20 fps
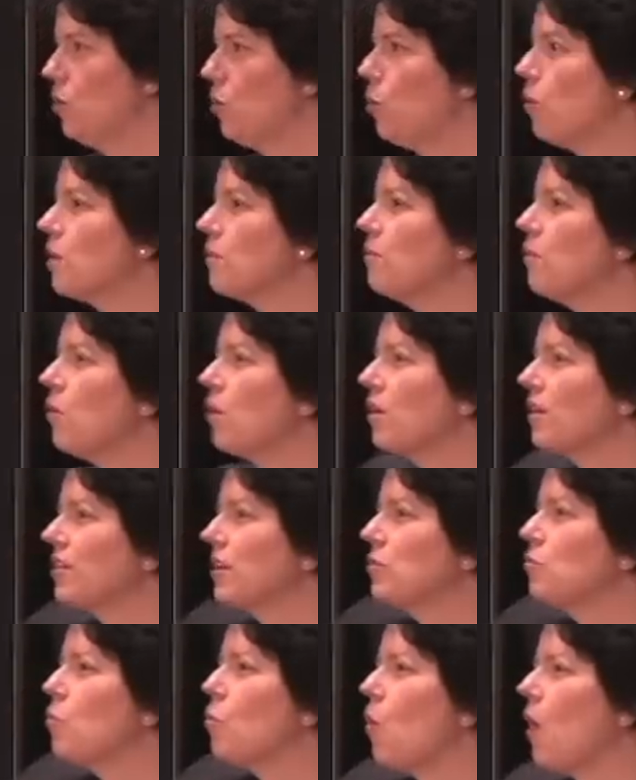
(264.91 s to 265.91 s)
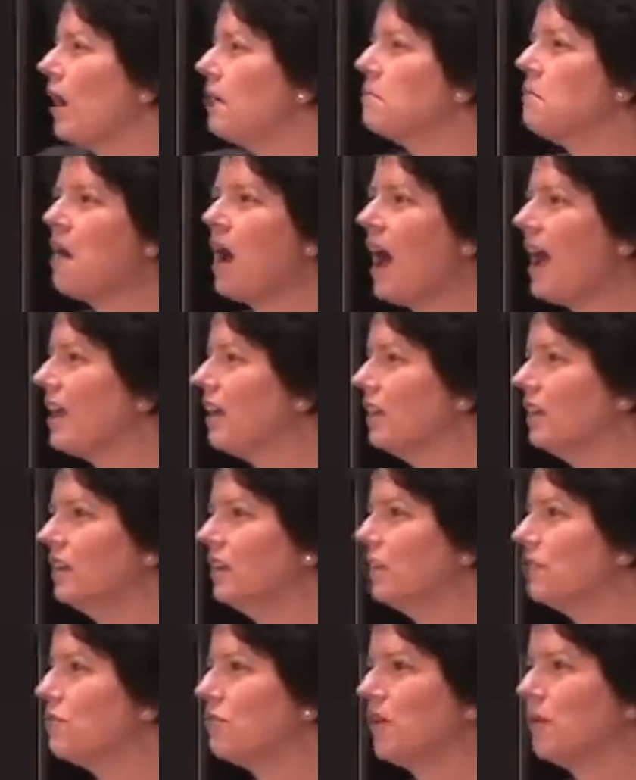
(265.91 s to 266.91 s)
We're more than 1
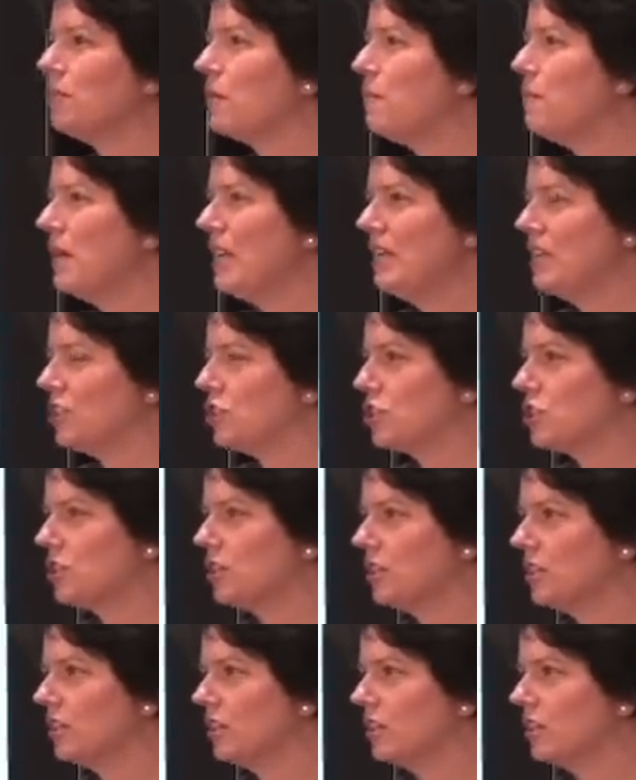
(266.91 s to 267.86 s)
mile from the beach."